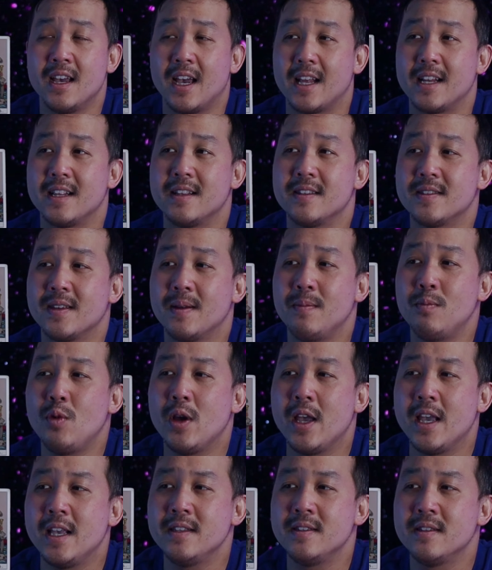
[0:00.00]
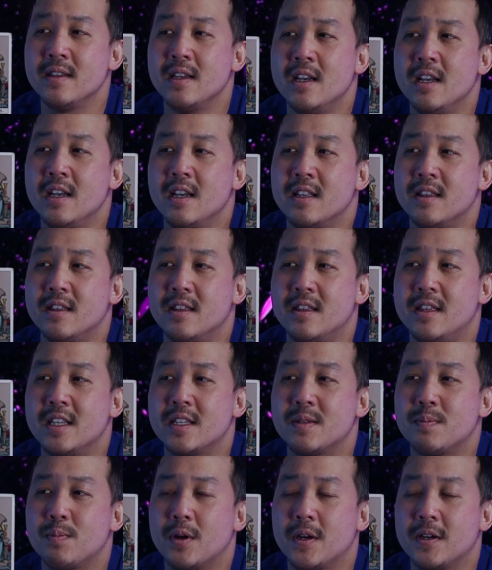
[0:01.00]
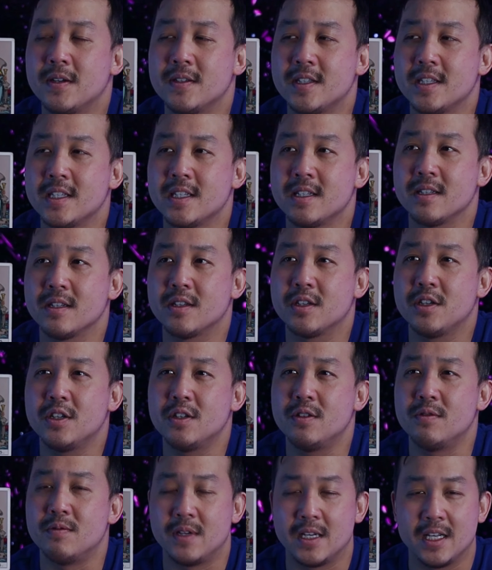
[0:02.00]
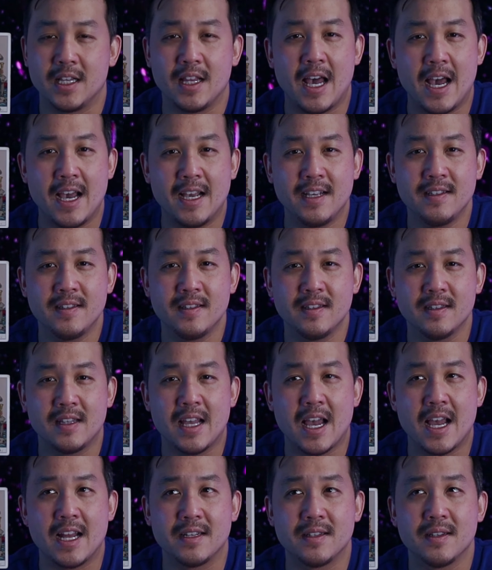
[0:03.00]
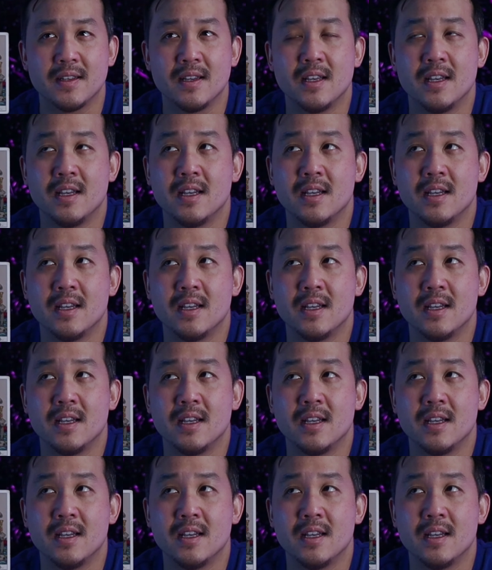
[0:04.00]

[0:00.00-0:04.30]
And in some ways, this person could realize that